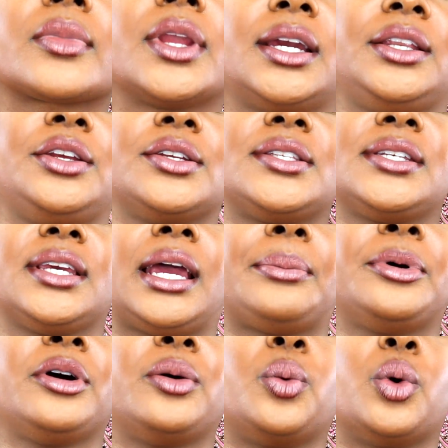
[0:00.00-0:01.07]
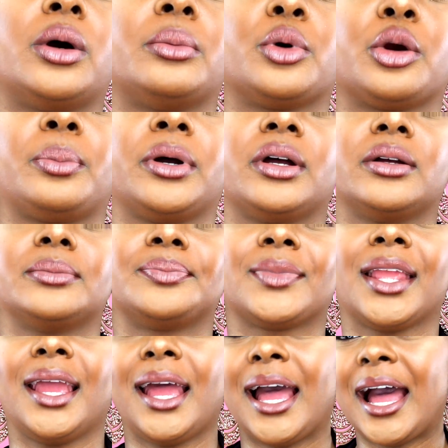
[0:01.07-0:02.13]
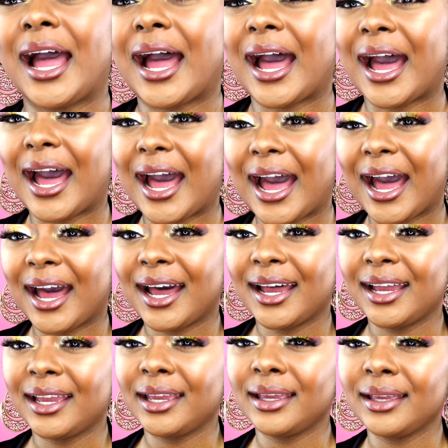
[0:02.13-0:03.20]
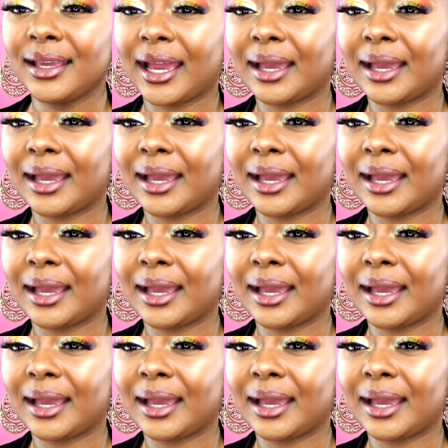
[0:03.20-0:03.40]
And you see, I put one more pump. I,